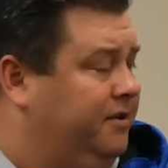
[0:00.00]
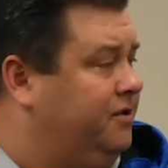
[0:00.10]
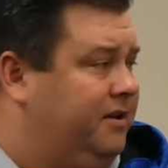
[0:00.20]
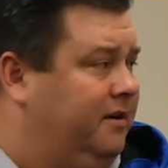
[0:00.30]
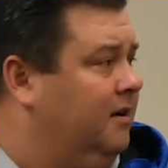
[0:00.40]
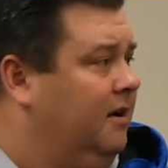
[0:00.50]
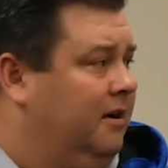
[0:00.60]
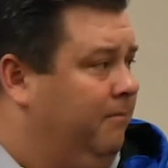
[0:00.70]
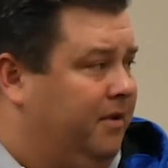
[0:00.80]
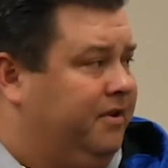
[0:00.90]
and she
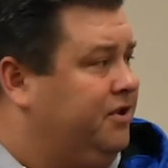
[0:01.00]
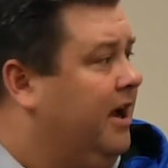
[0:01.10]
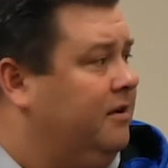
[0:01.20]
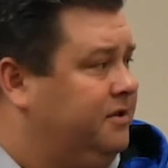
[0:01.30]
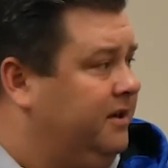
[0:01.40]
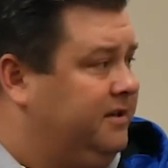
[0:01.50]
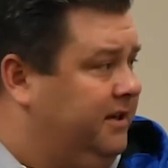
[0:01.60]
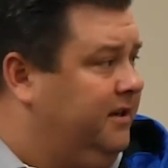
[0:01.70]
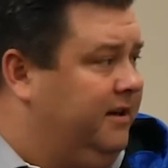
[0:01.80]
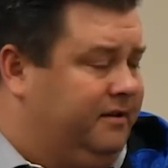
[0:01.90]
met the challenge and
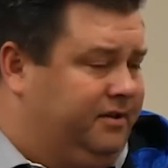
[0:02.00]
exceeded it.